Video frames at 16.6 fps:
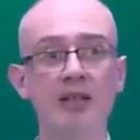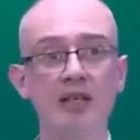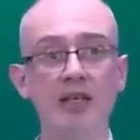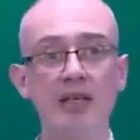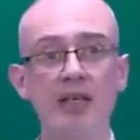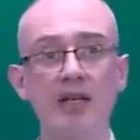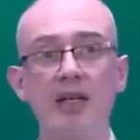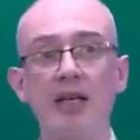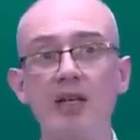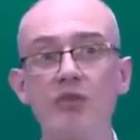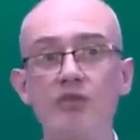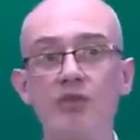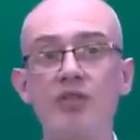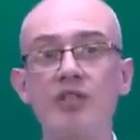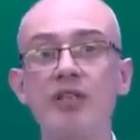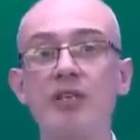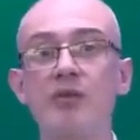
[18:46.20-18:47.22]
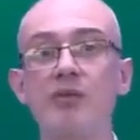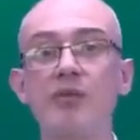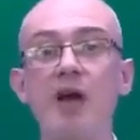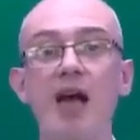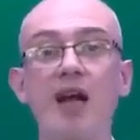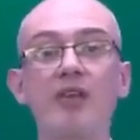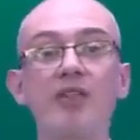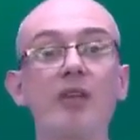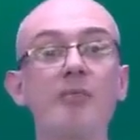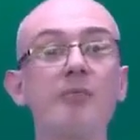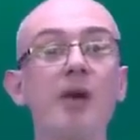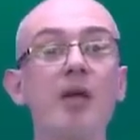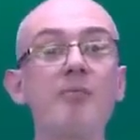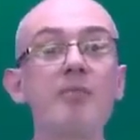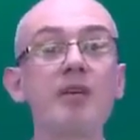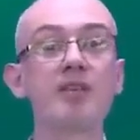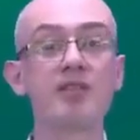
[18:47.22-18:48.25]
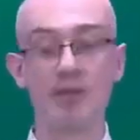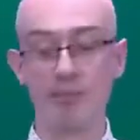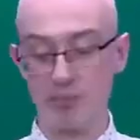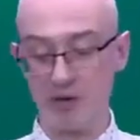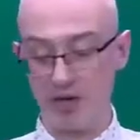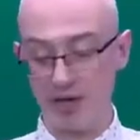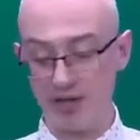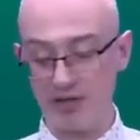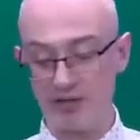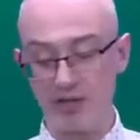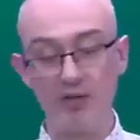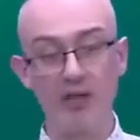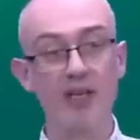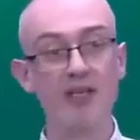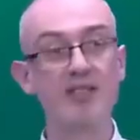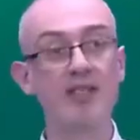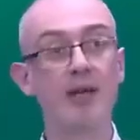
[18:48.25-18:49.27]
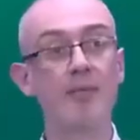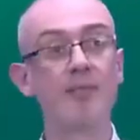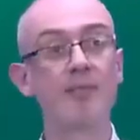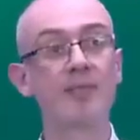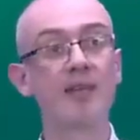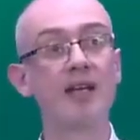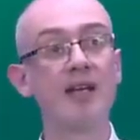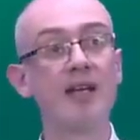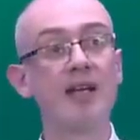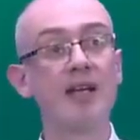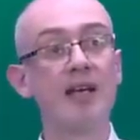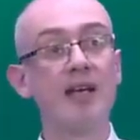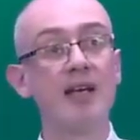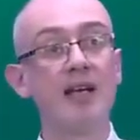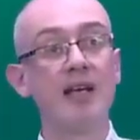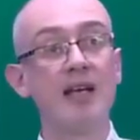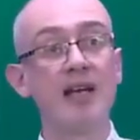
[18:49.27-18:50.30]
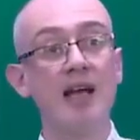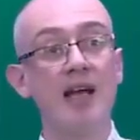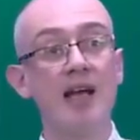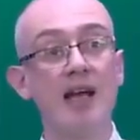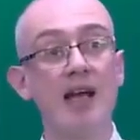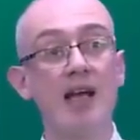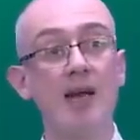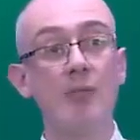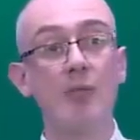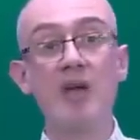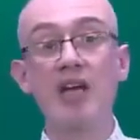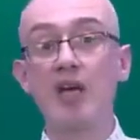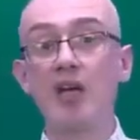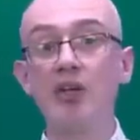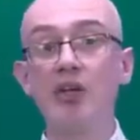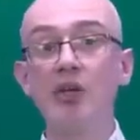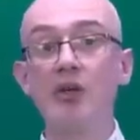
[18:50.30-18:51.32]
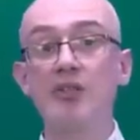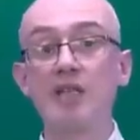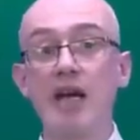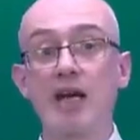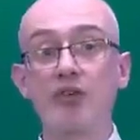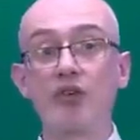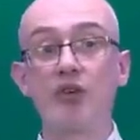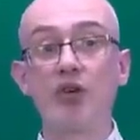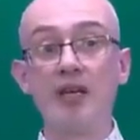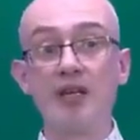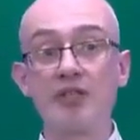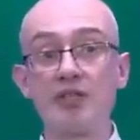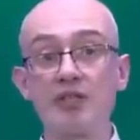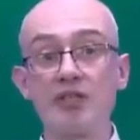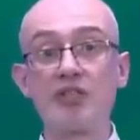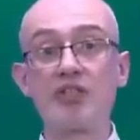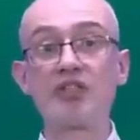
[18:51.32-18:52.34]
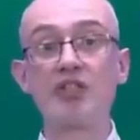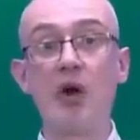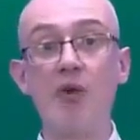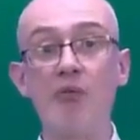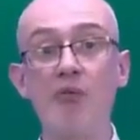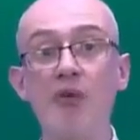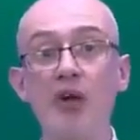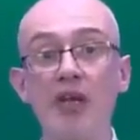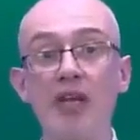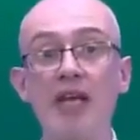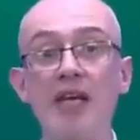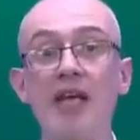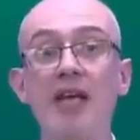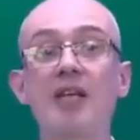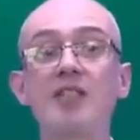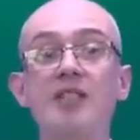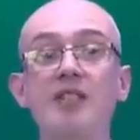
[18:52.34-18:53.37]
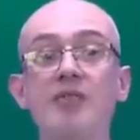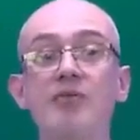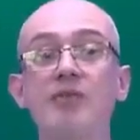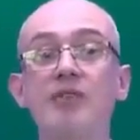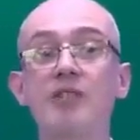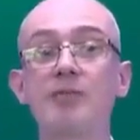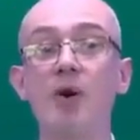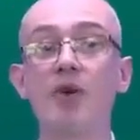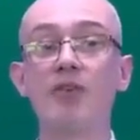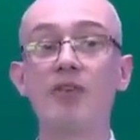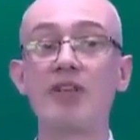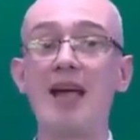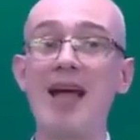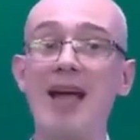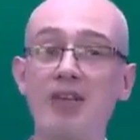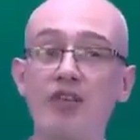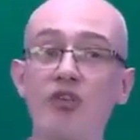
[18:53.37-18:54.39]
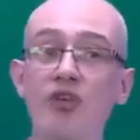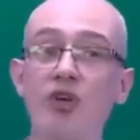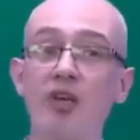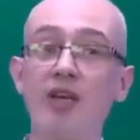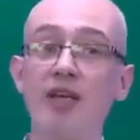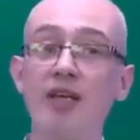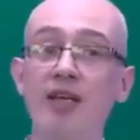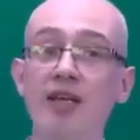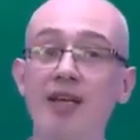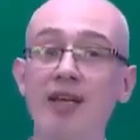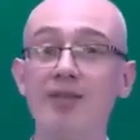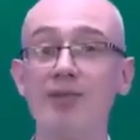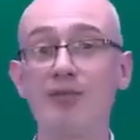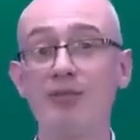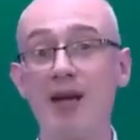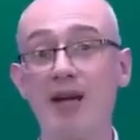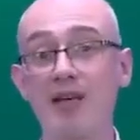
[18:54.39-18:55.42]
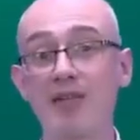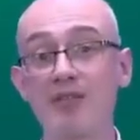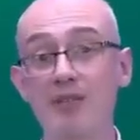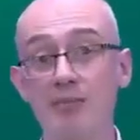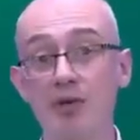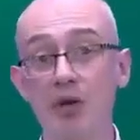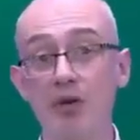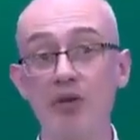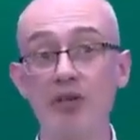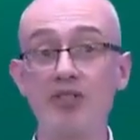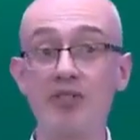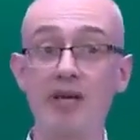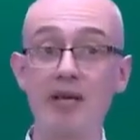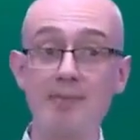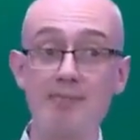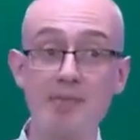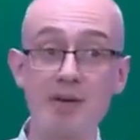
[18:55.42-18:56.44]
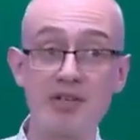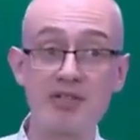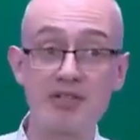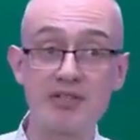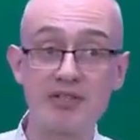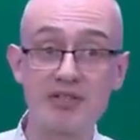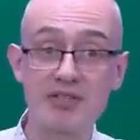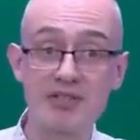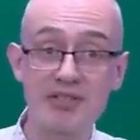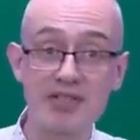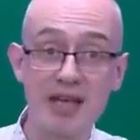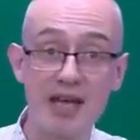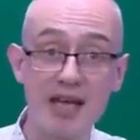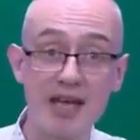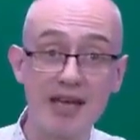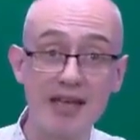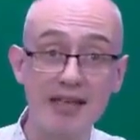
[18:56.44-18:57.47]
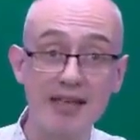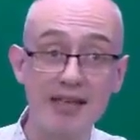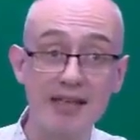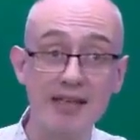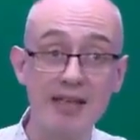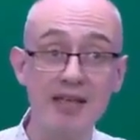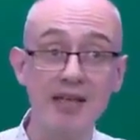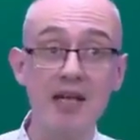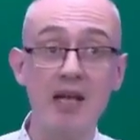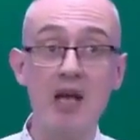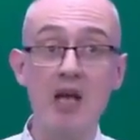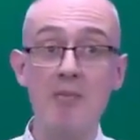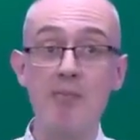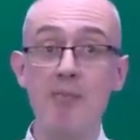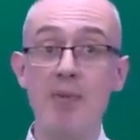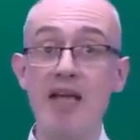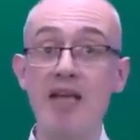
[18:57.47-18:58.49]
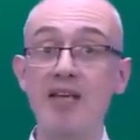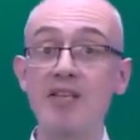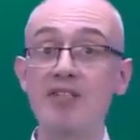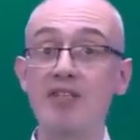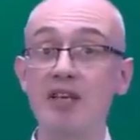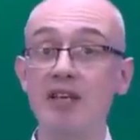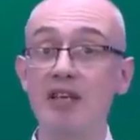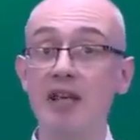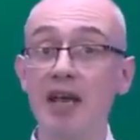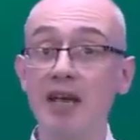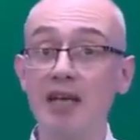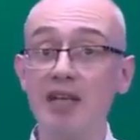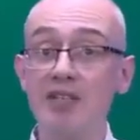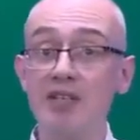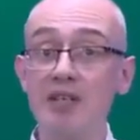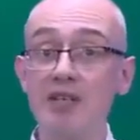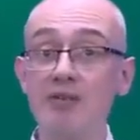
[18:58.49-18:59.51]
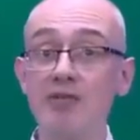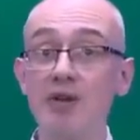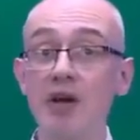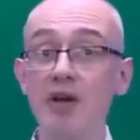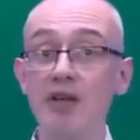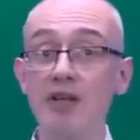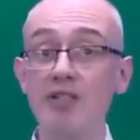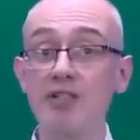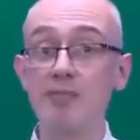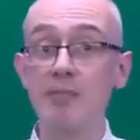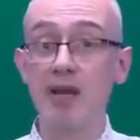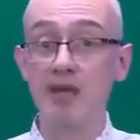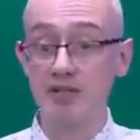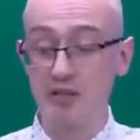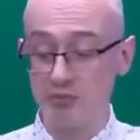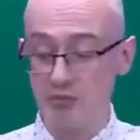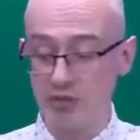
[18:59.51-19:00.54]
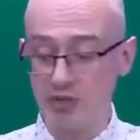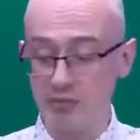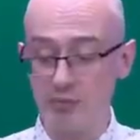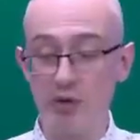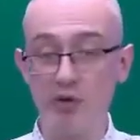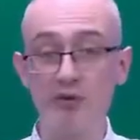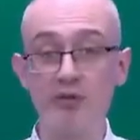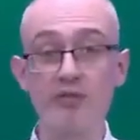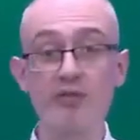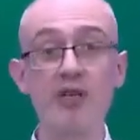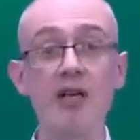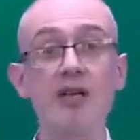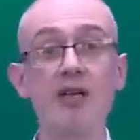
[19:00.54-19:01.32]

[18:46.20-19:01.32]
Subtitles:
Little interesting fact that might be a surprise to the listener. We can use actually to soften a negative response. Actually, in fact, to be honest, I must say, makes a negative, unexpected response